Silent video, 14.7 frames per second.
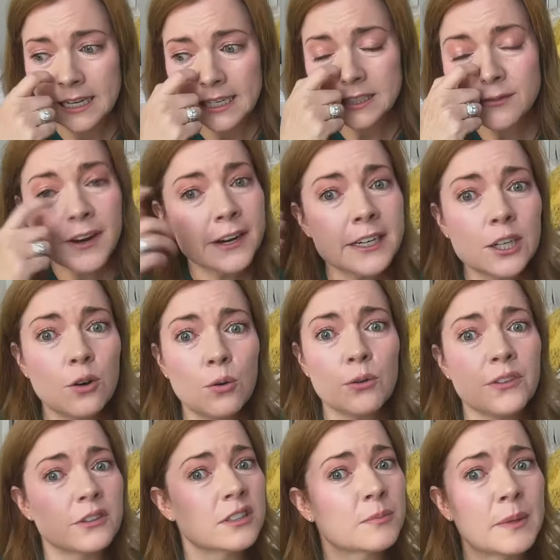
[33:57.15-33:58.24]
It's very
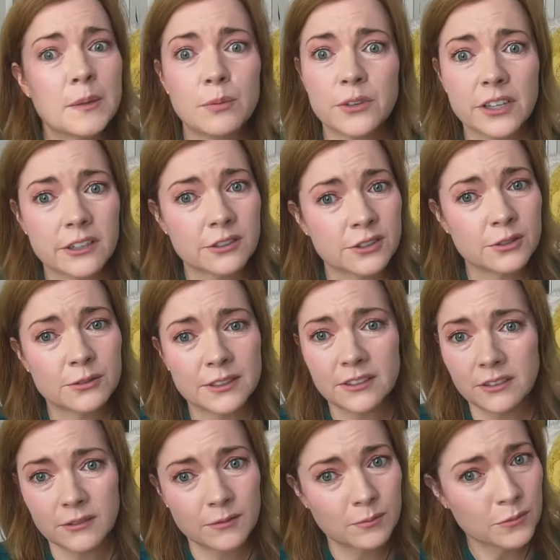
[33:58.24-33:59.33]
cool. There's people that are
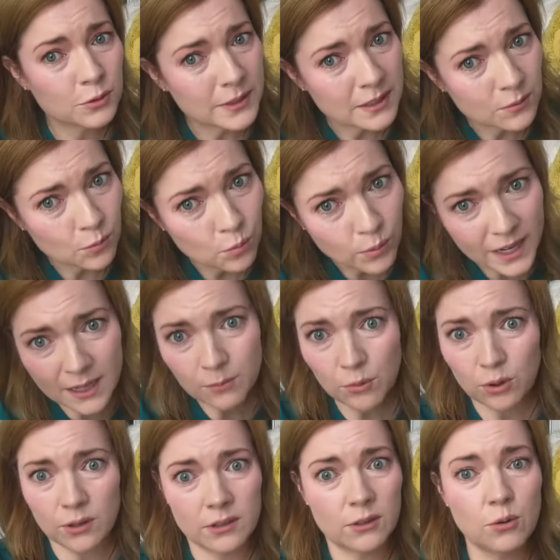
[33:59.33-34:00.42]
doing doing way
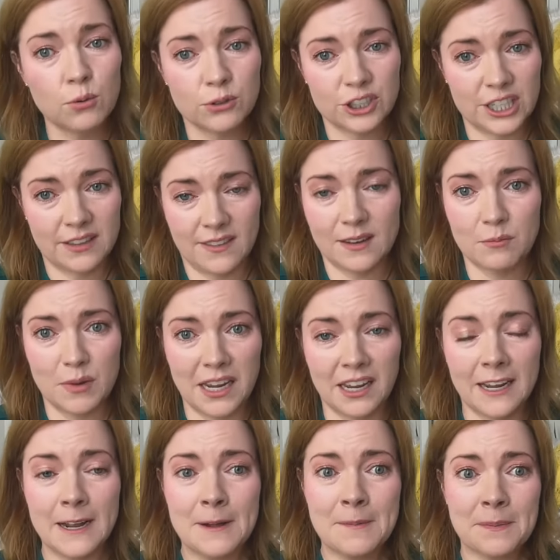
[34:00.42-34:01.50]
more cool shit than
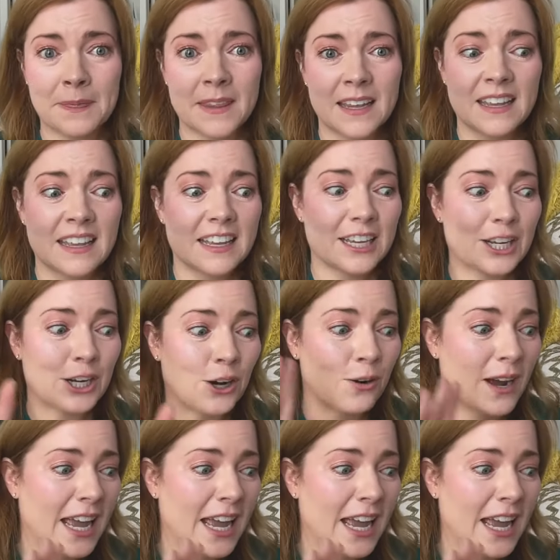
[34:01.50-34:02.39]
me, you know.